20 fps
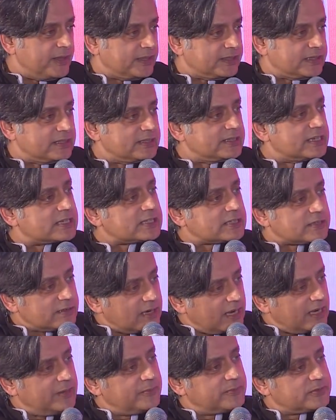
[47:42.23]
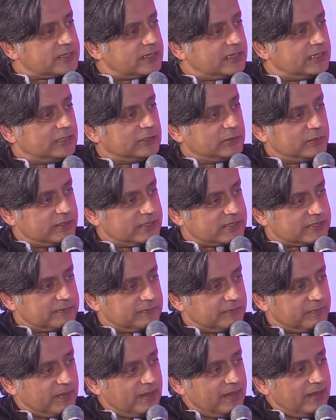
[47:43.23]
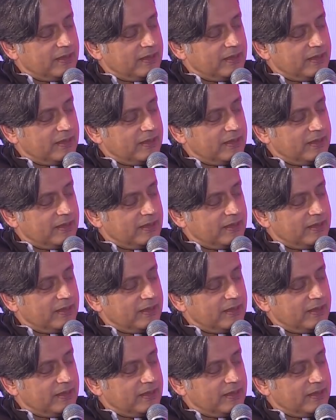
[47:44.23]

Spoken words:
that it describes the Hinduism